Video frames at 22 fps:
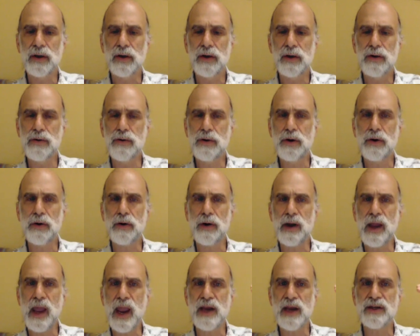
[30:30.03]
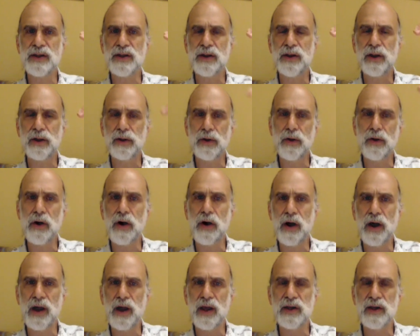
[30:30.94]
who create the
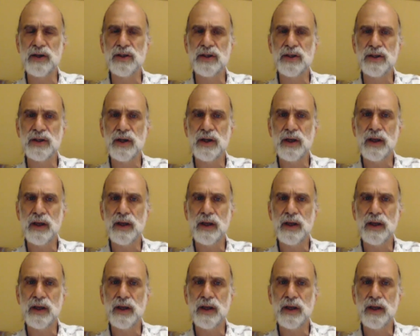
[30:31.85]
laws